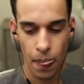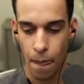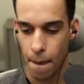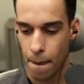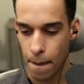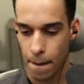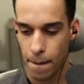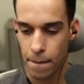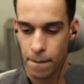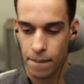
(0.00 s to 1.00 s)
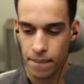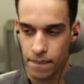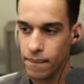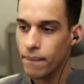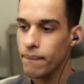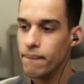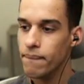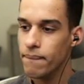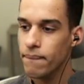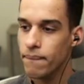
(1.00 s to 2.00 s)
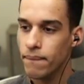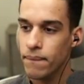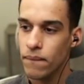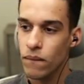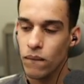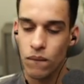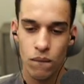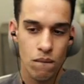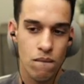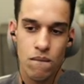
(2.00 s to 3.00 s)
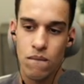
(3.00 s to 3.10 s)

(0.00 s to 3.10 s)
(no one is talking)